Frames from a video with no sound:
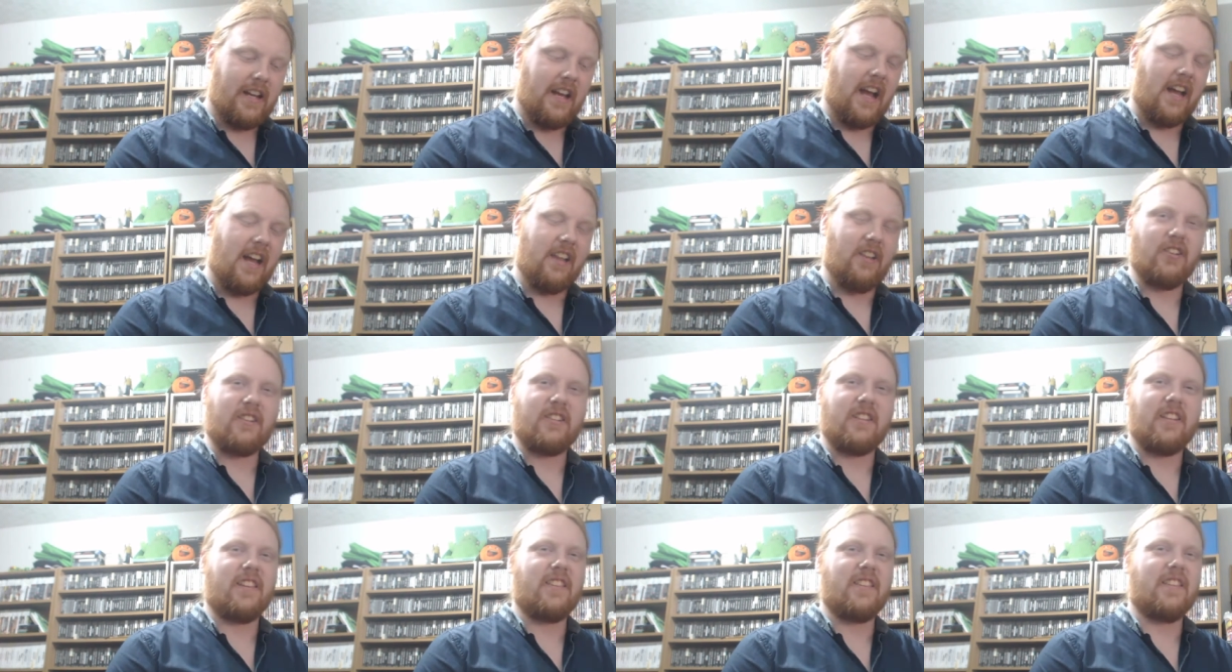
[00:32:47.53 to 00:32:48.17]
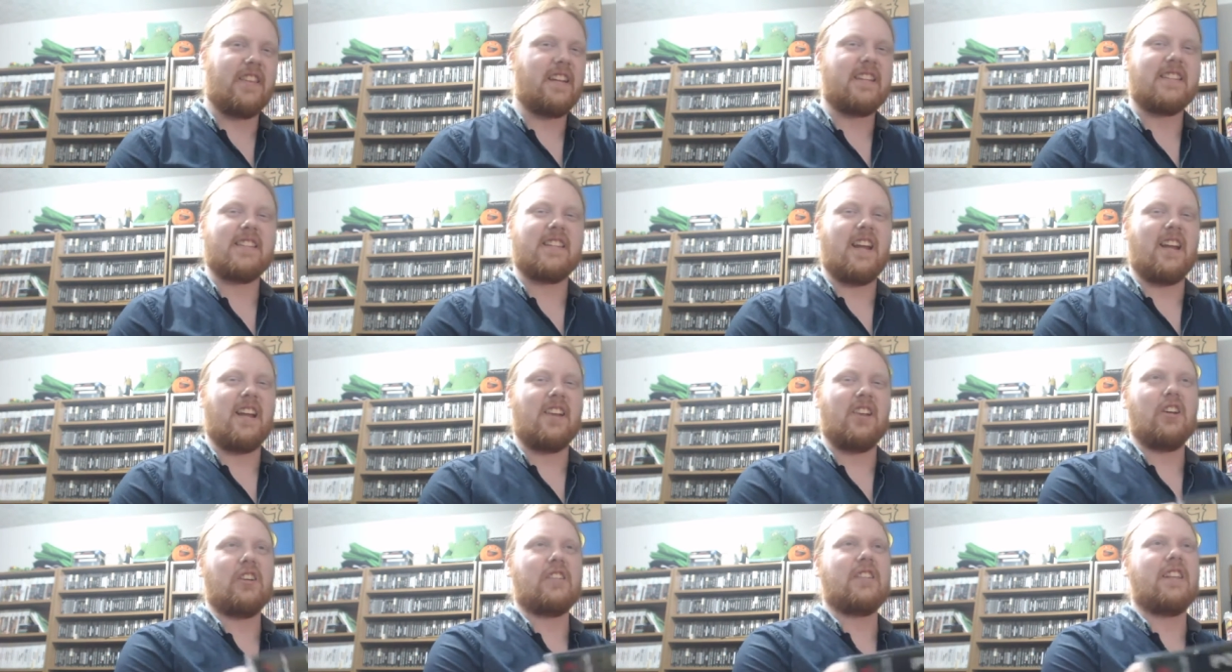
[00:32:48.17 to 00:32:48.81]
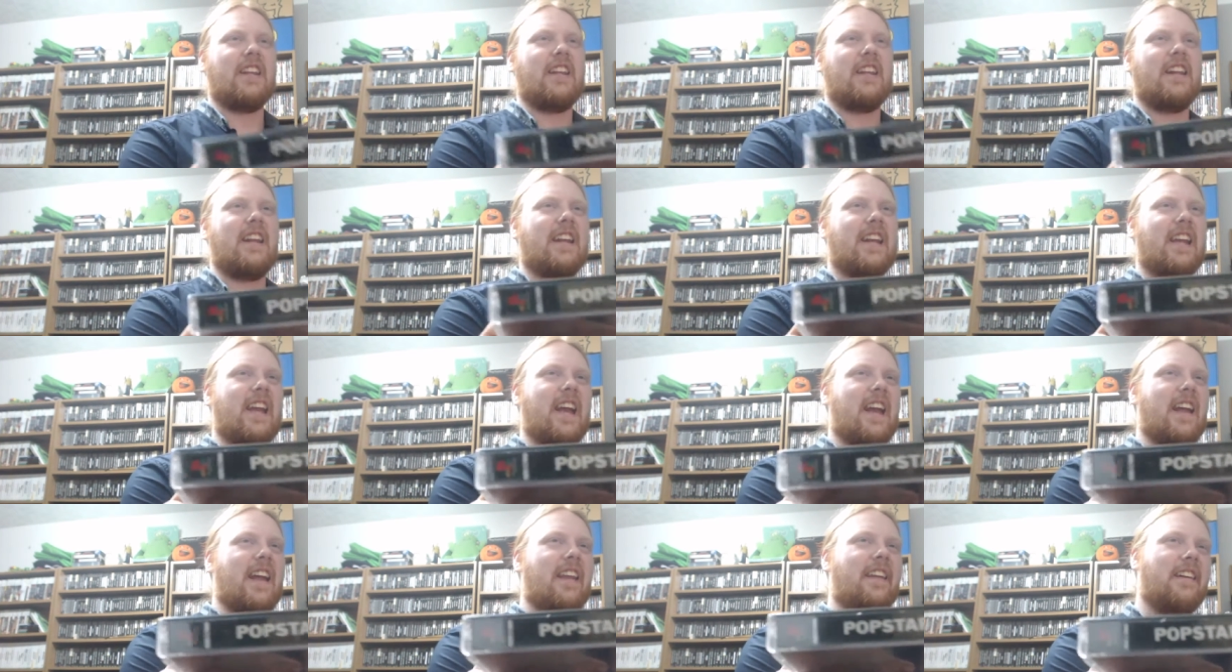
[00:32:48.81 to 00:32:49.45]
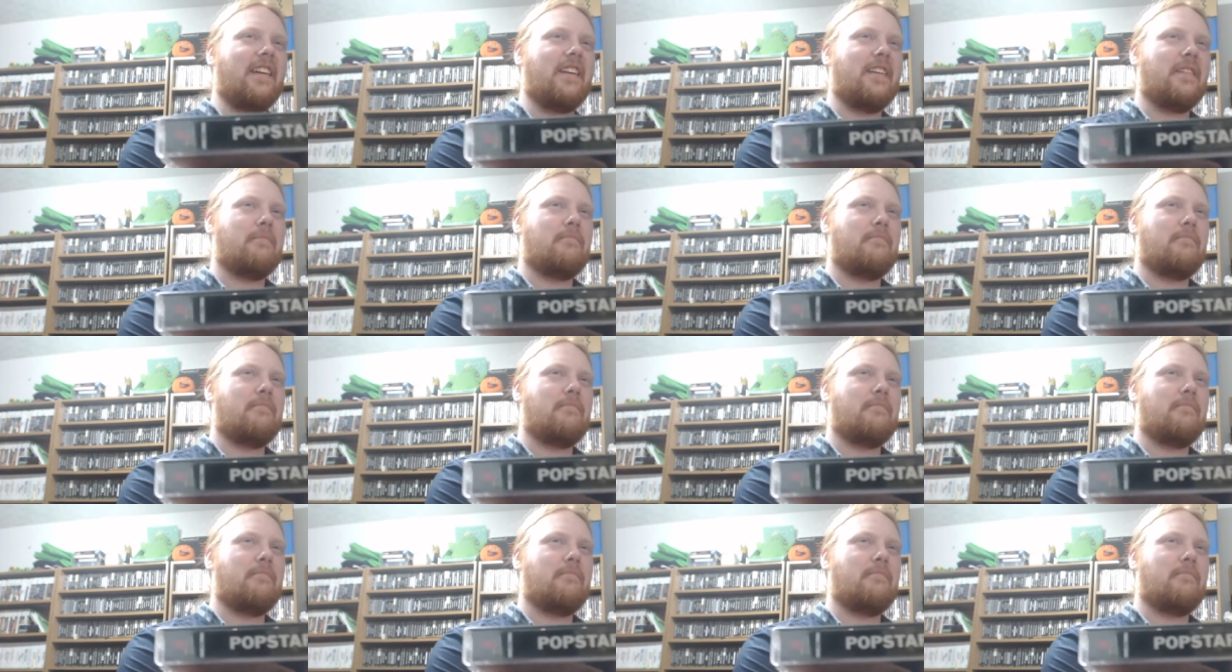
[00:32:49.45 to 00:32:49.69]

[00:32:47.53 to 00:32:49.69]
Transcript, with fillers: I looked at this and I looked at it again.